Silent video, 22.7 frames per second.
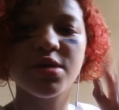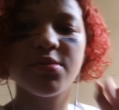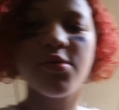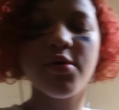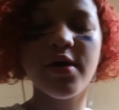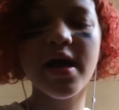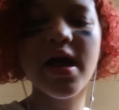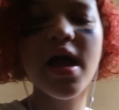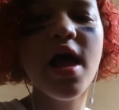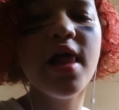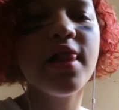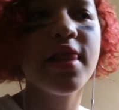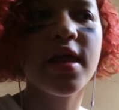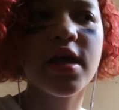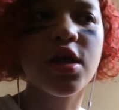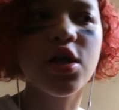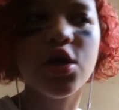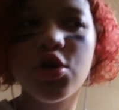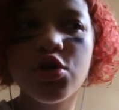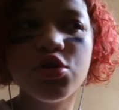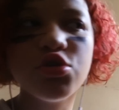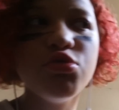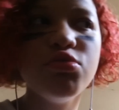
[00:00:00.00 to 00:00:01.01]
them away.
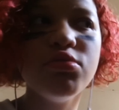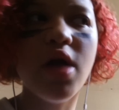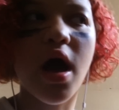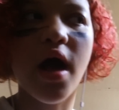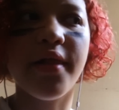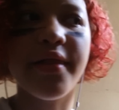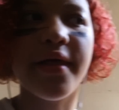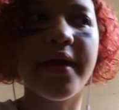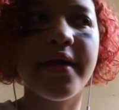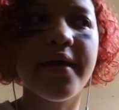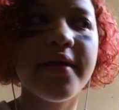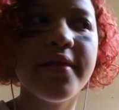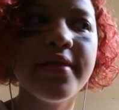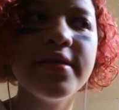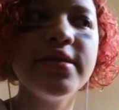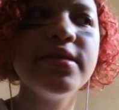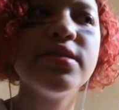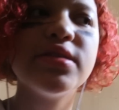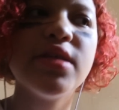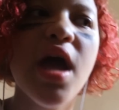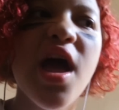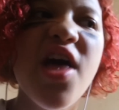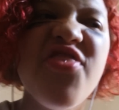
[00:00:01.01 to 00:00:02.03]
Like, can you not like at
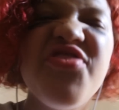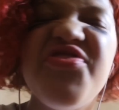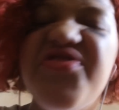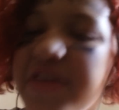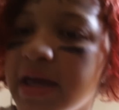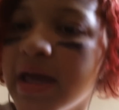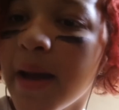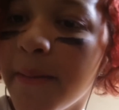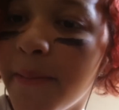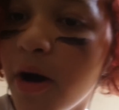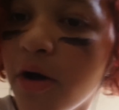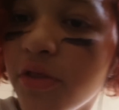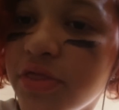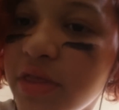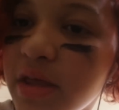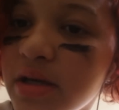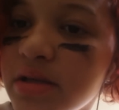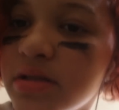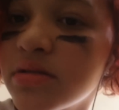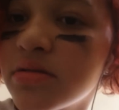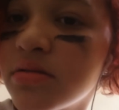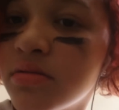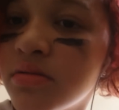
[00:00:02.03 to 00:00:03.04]
least think about
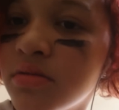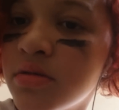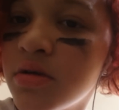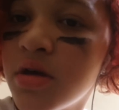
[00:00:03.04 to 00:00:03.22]
this?